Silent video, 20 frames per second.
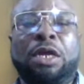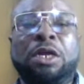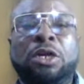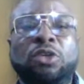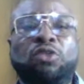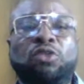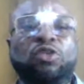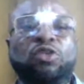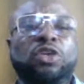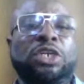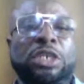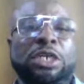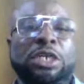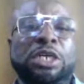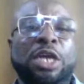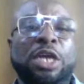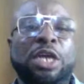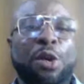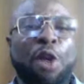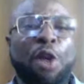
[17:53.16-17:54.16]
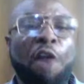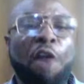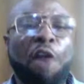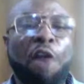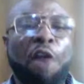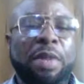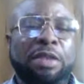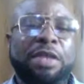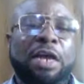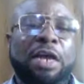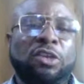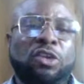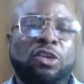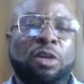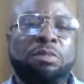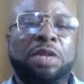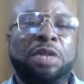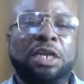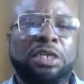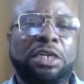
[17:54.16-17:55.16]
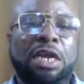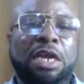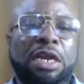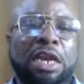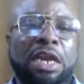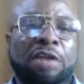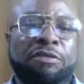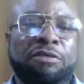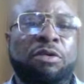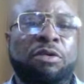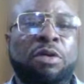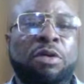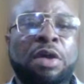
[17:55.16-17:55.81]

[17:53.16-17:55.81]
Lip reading: to the government at subnational level.